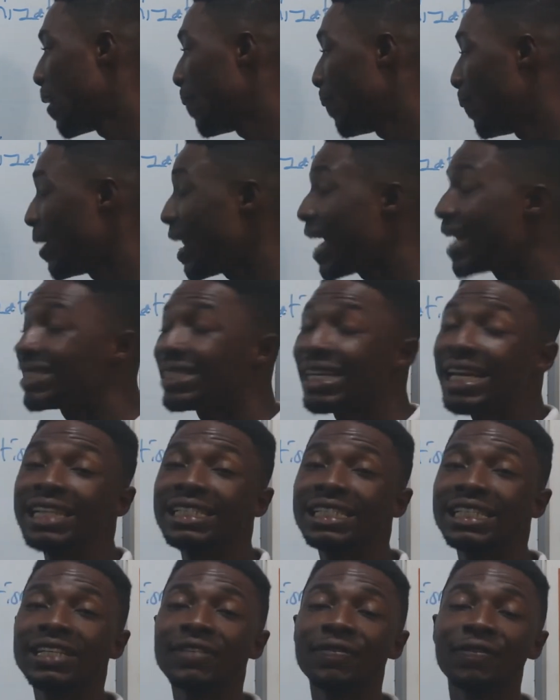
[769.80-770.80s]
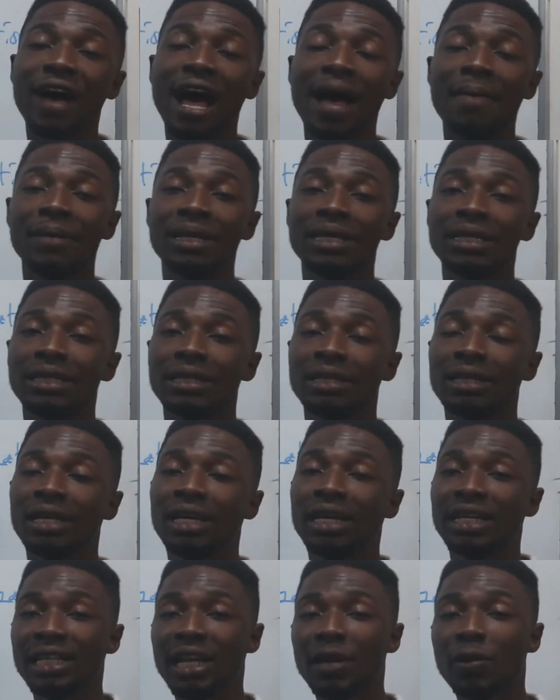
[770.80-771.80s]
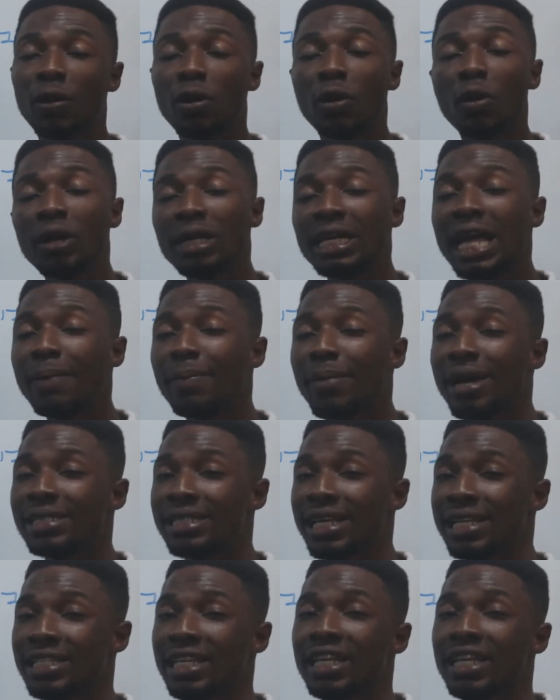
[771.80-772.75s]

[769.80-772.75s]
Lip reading: Plantation farming. The colonial masters